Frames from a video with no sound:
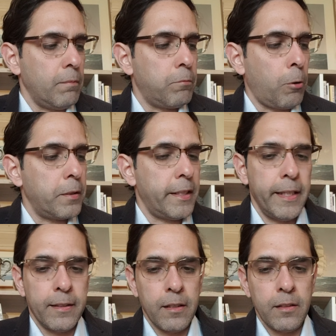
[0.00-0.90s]

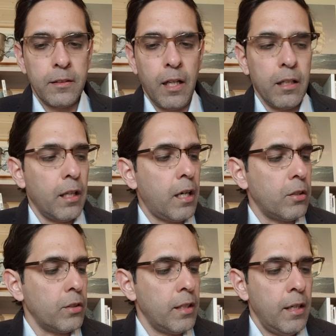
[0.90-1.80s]
property it is
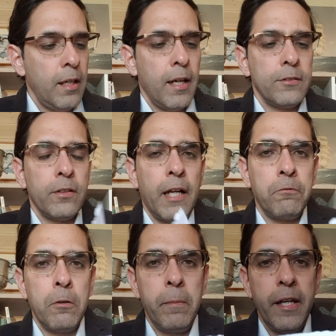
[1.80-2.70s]
allowed. And so that
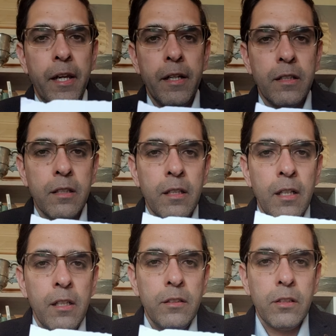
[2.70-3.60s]
would be here.
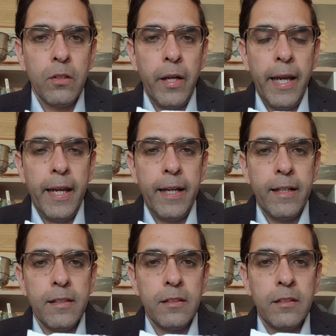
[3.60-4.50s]
So A
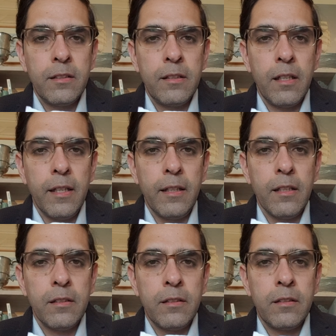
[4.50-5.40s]
is in
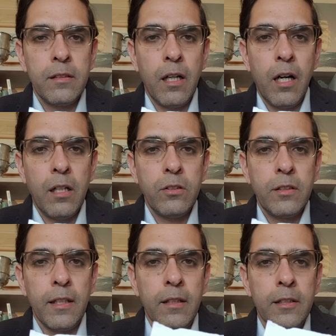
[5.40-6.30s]
this
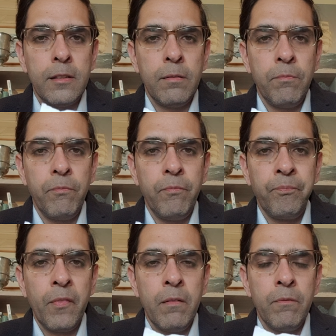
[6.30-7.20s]
house, in this
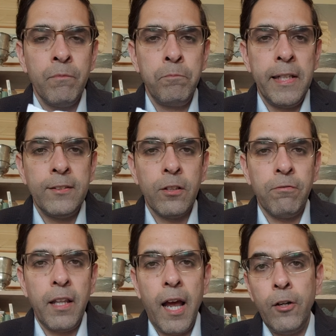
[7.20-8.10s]
piece
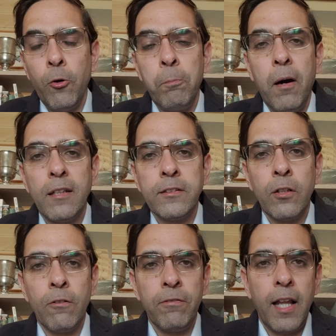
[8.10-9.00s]
of land or
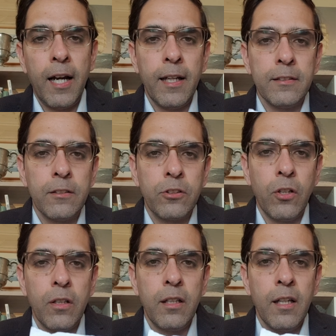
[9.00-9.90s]
parcel of land as it's
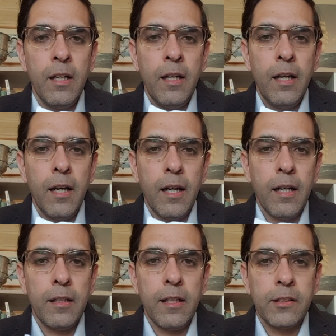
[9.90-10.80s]
called,
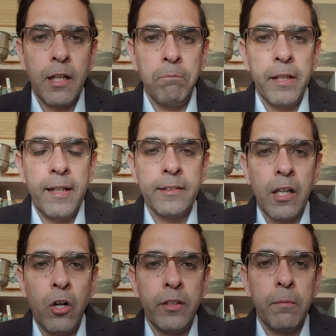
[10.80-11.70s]
and it's completely
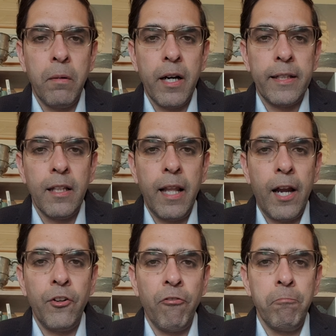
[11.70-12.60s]
surrounded by the
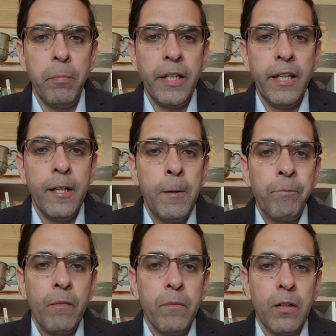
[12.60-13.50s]
land of B.
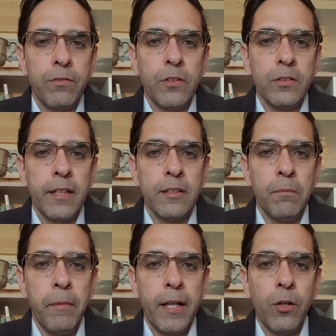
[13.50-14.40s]
But of course there is a
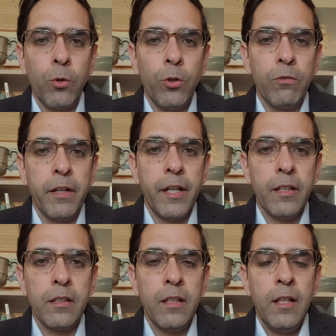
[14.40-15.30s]
main road over
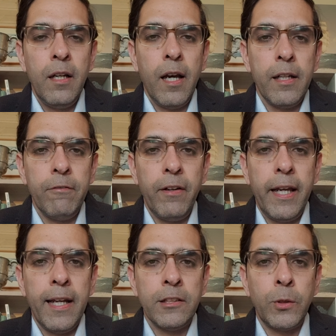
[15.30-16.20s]
here, and if A
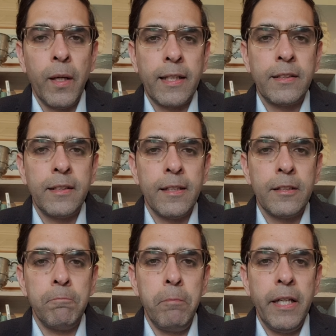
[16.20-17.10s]
has to
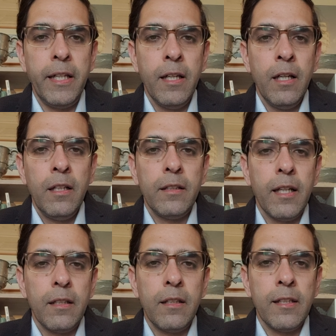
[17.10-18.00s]
access B,
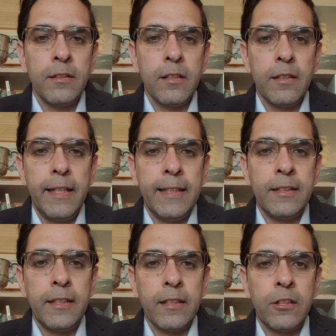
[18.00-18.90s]
then there's the
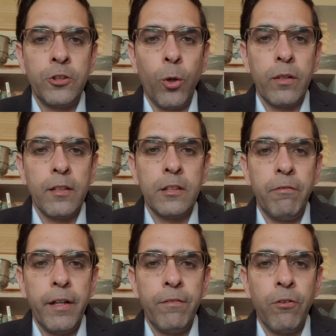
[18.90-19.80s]
easiest shortest
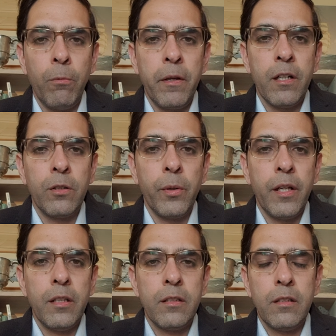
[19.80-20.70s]
way from here to
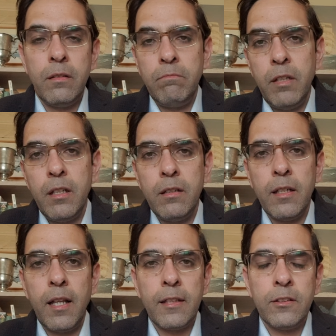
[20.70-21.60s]
here, yeah,
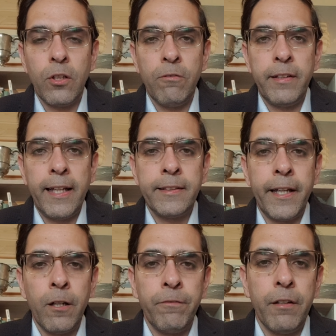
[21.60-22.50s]
and that sort of takes
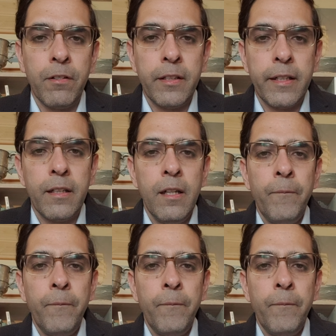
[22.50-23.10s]
care of everything,